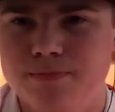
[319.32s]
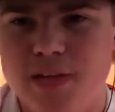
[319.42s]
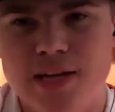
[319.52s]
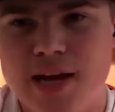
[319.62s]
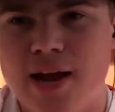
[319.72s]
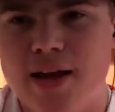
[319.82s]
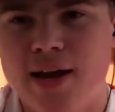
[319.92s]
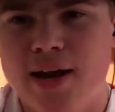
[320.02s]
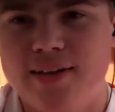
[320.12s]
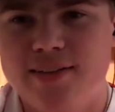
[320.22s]

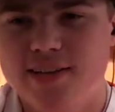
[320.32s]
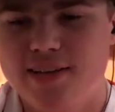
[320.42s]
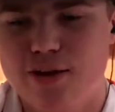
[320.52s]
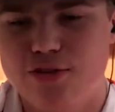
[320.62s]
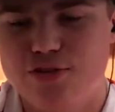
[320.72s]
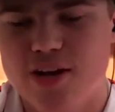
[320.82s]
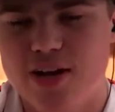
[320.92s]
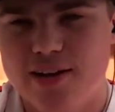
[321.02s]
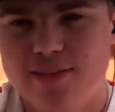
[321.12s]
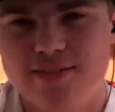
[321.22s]
I'd sit there
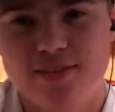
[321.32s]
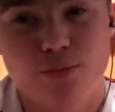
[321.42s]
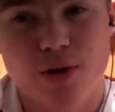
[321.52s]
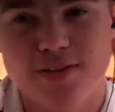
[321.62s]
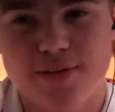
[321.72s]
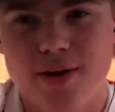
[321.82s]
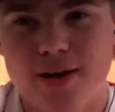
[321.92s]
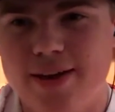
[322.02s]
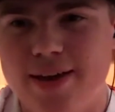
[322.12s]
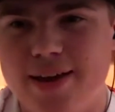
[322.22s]
the rest of
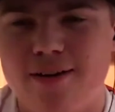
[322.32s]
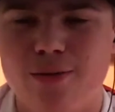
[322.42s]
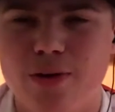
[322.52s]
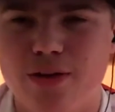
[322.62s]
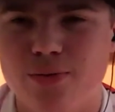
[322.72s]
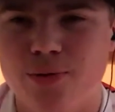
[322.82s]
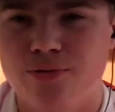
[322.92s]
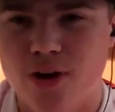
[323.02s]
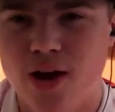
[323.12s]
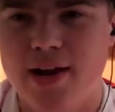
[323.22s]
Monday and all the way through
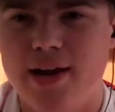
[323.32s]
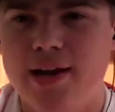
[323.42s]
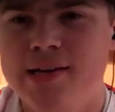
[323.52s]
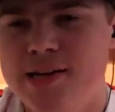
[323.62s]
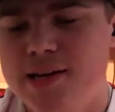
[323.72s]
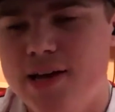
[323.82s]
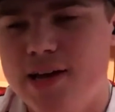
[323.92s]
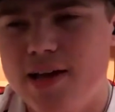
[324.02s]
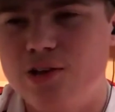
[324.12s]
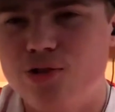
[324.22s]
Friday
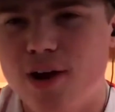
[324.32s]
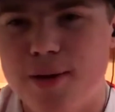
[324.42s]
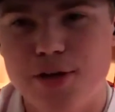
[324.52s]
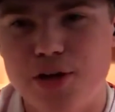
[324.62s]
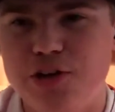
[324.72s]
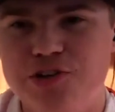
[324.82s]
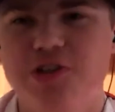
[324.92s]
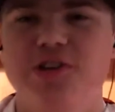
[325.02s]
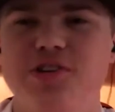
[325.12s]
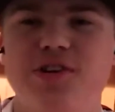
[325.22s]
and try and be hush
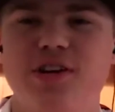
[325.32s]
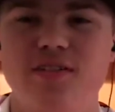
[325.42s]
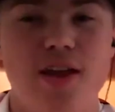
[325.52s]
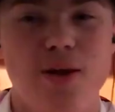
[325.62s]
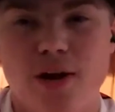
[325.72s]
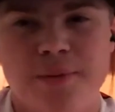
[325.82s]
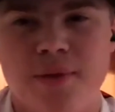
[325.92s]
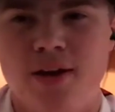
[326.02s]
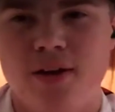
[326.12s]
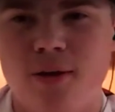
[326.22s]
hush because they didn't want
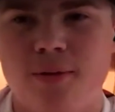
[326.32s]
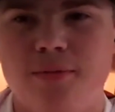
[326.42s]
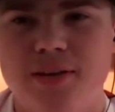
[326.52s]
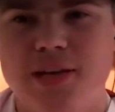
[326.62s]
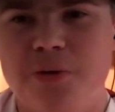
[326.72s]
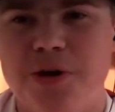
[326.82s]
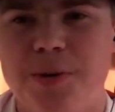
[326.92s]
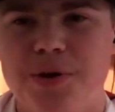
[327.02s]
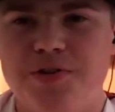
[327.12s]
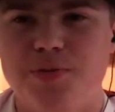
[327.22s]
anybody to know. Like they didn't want it to
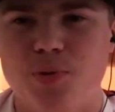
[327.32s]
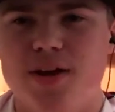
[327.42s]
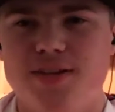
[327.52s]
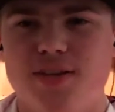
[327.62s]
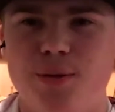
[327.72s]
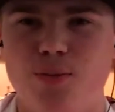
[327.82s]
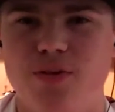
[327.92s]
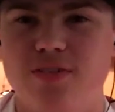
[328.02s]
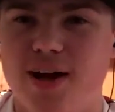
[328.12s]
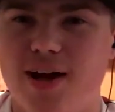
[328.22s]
be a surprise that the number
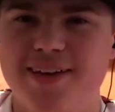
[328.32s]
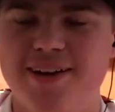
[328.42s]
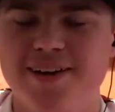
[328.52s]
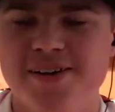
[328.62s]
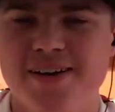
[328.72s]
ones got there.